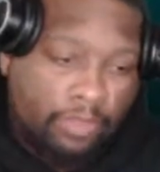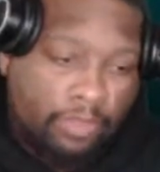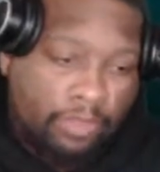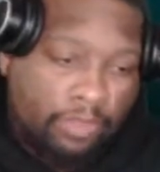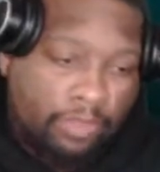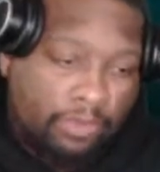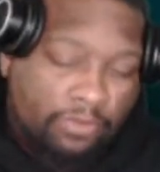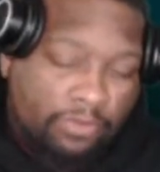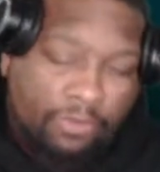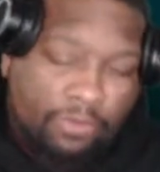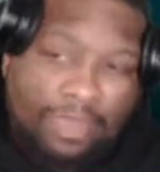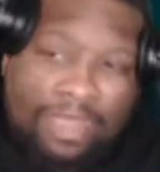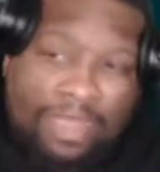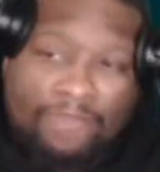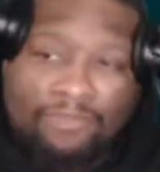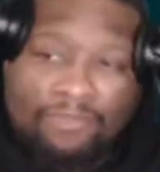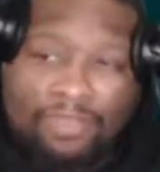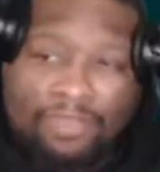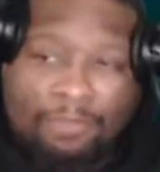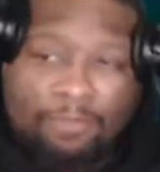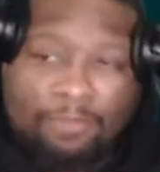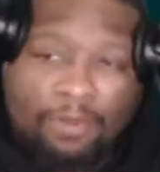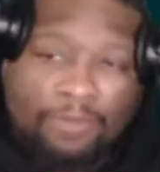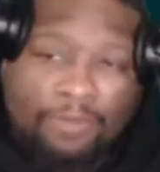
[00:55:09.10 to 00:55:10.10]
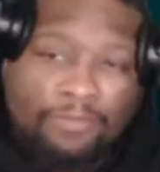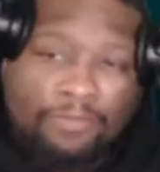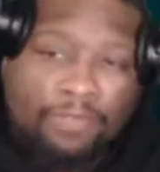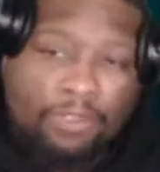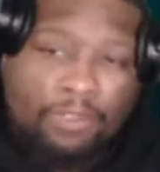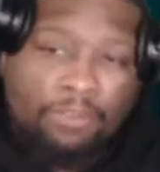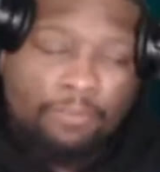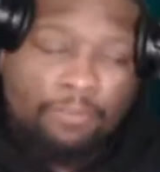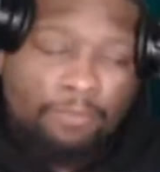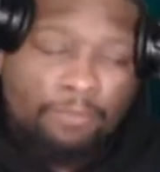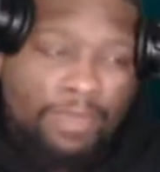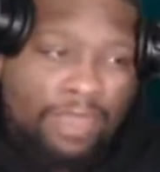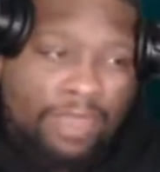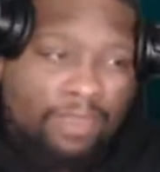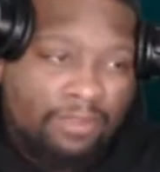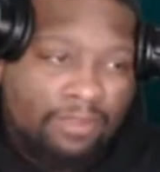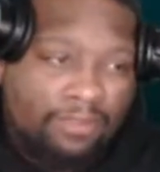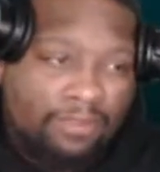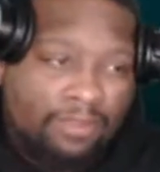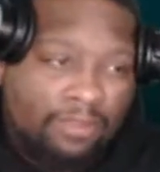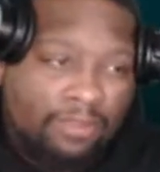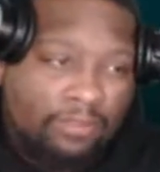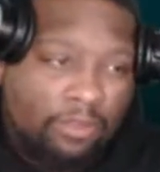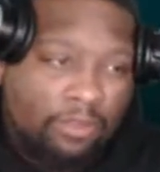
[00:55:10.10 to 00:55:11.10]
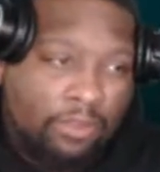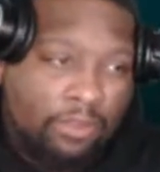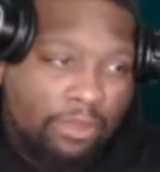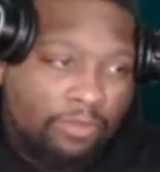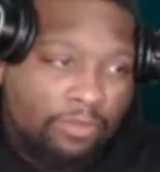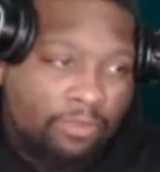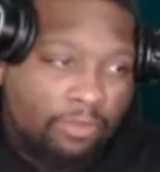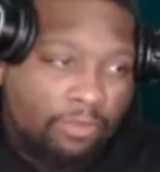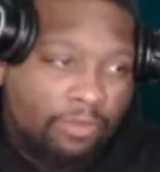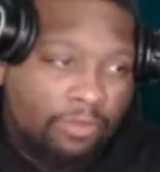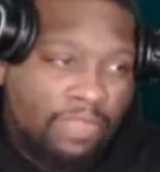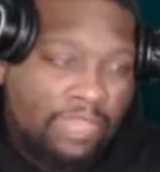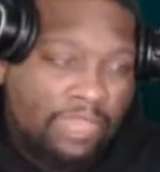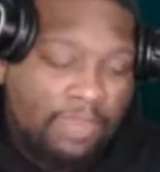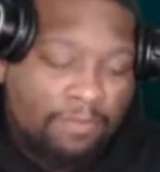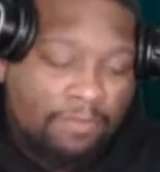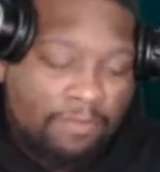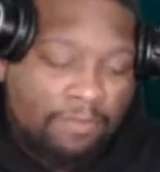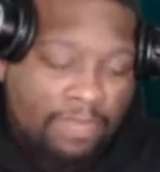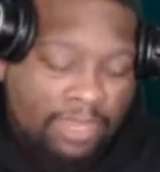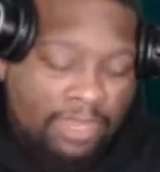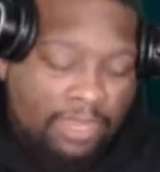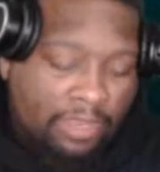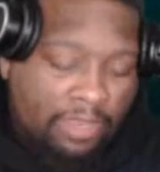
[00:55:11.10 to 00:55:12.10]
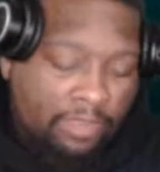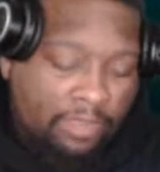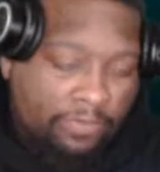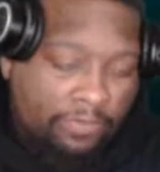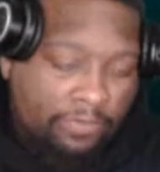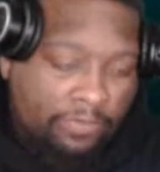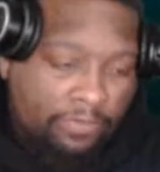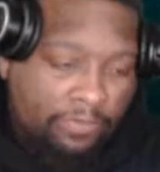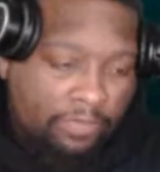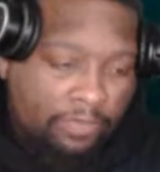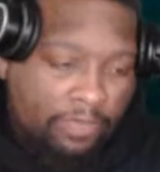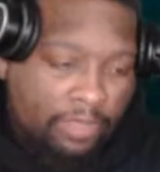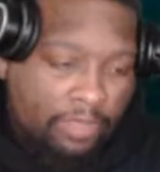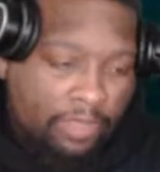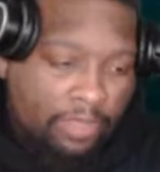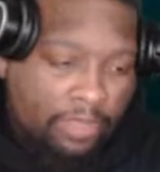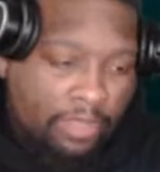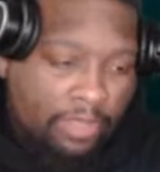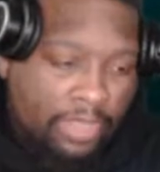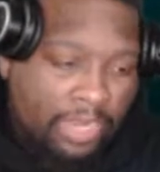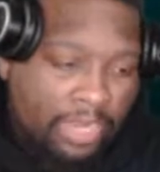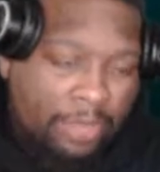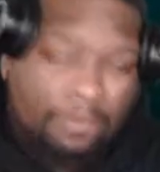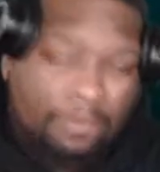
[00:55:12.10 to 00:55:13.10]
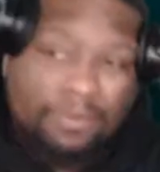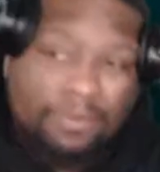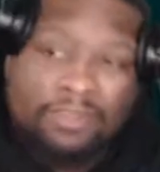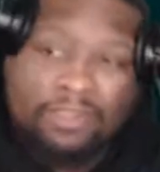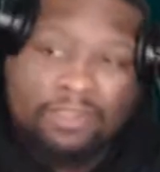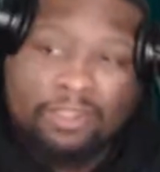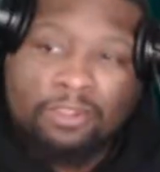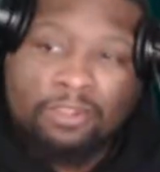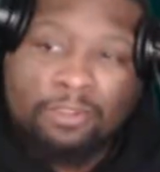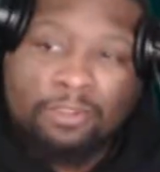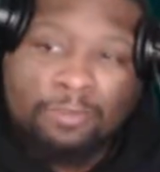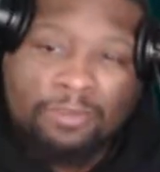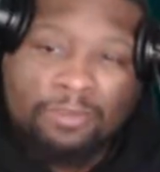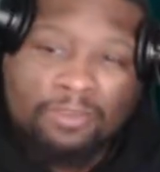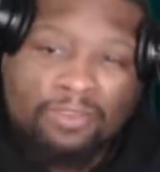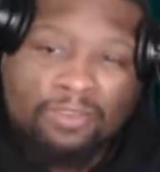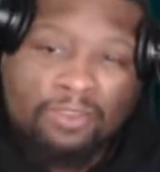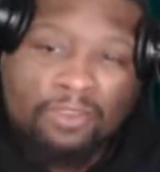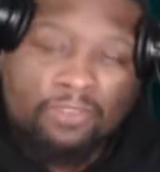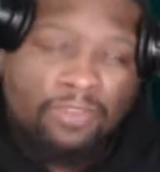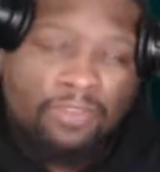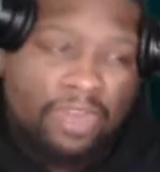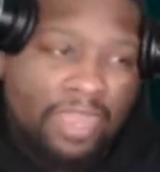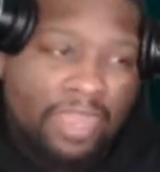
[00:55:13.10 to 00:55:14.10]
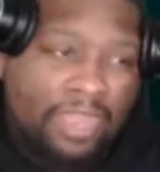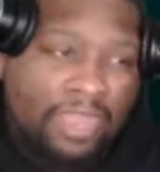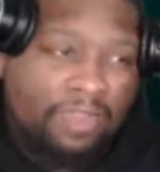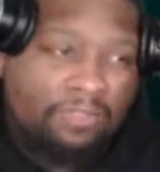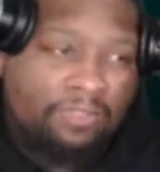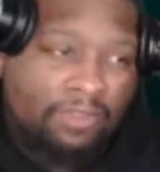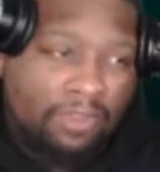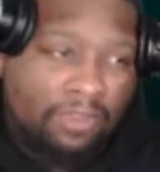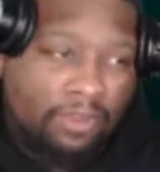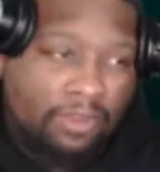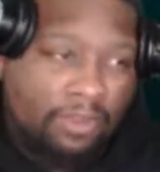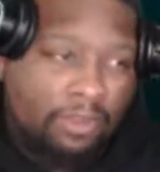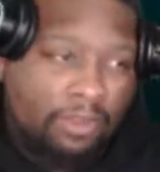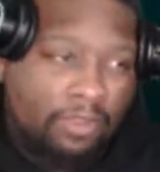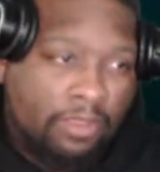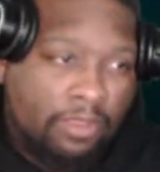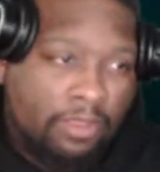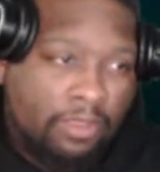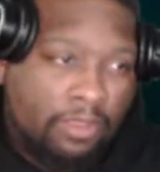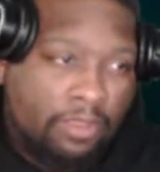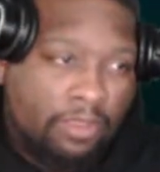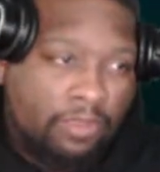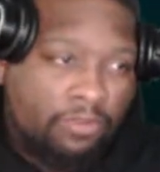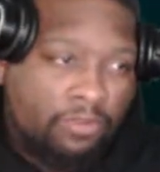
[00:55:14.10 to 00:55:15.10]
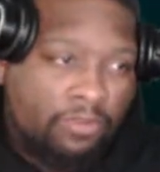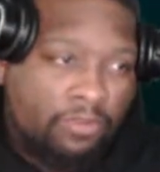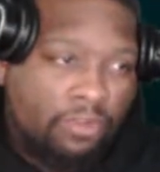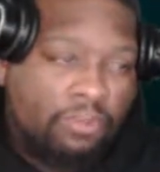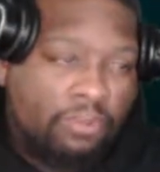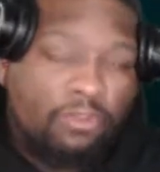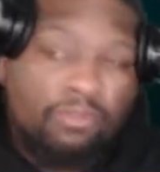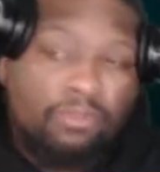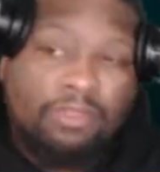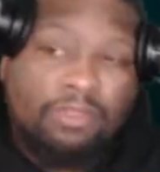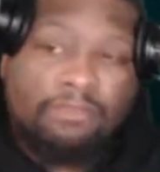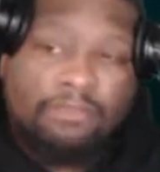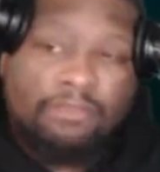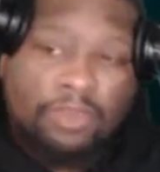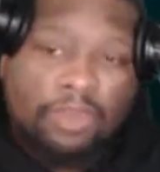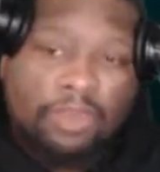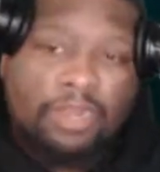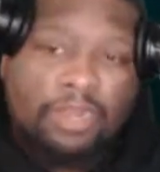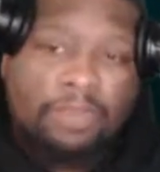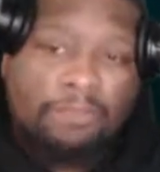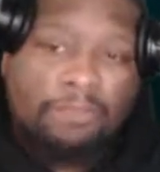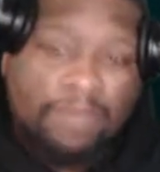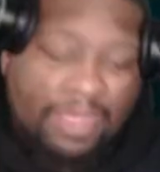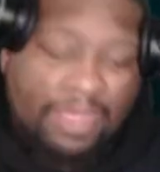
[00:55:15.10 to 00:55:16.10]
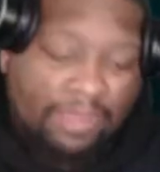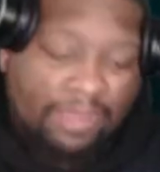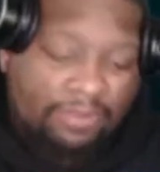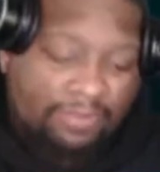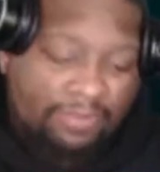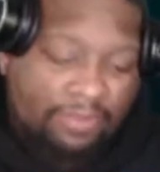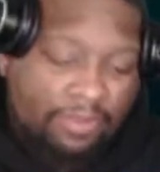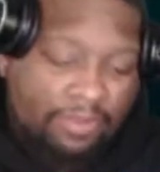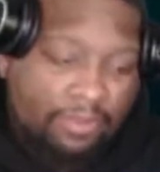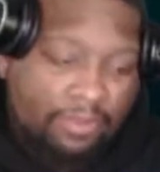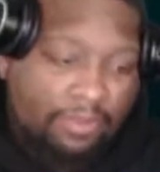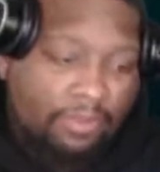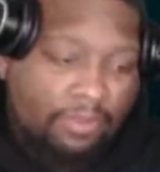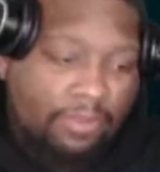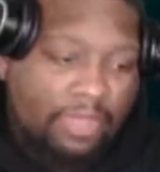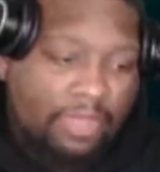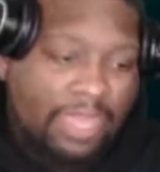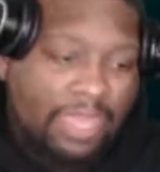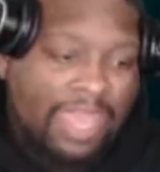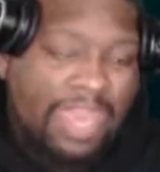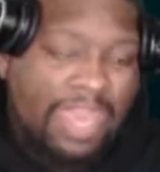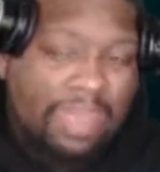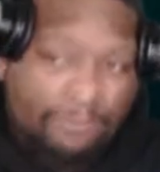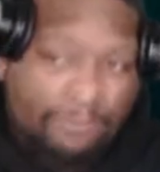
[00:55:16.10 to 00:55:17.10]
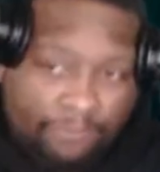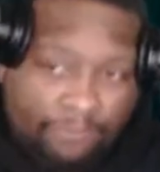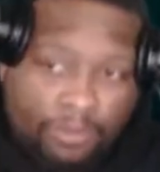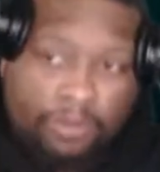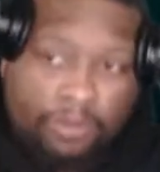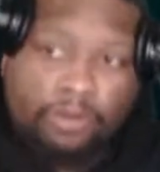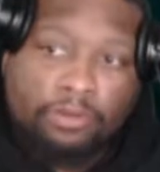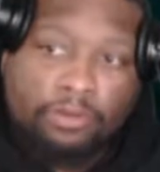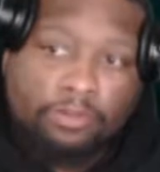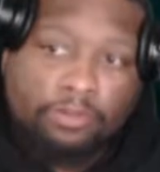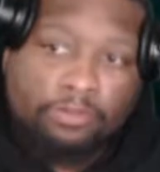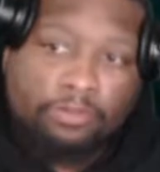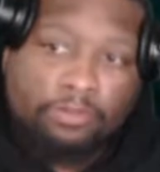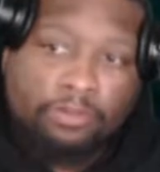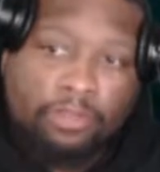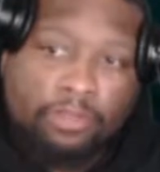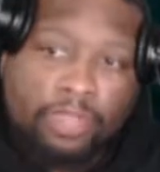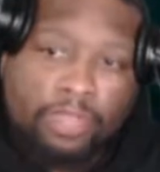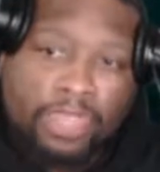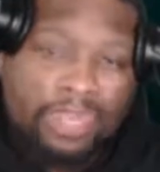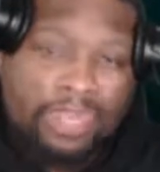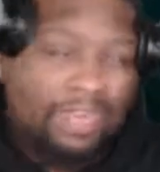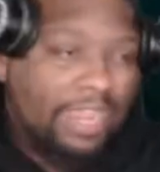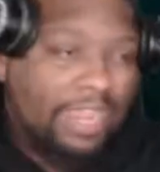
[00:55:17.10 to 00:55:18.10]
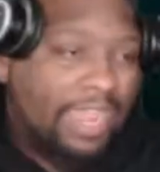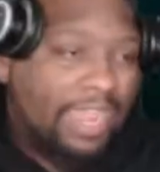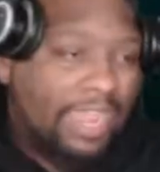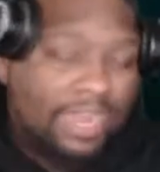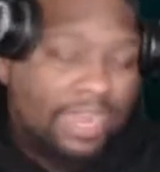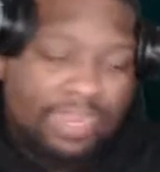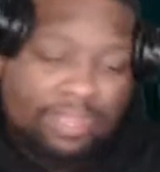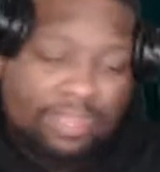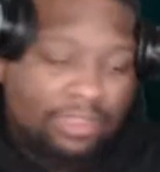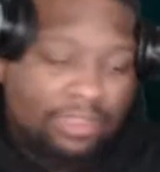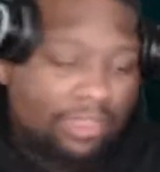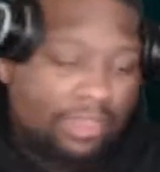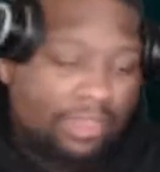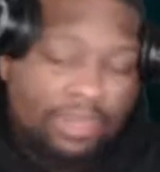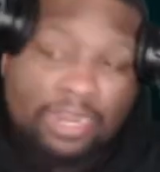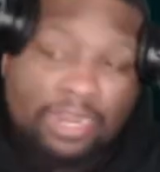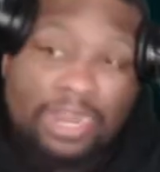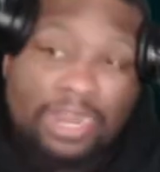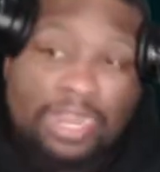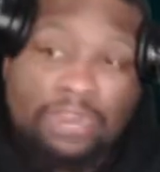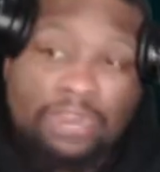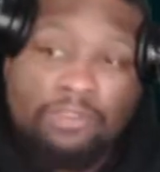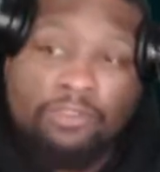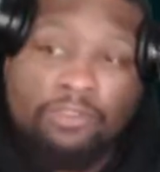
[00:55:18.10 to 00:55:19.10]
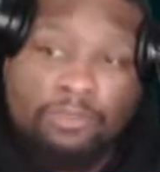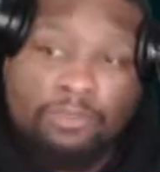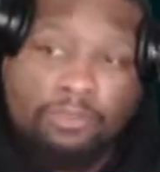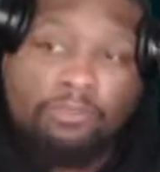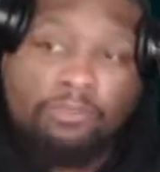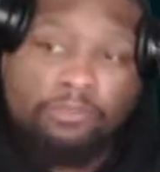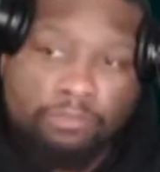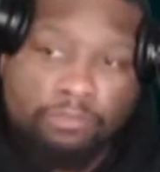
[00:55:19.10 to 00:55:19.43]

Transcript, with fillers: So having both of those balances also keep me in a particular position as in to do the very best ever in anything that I do.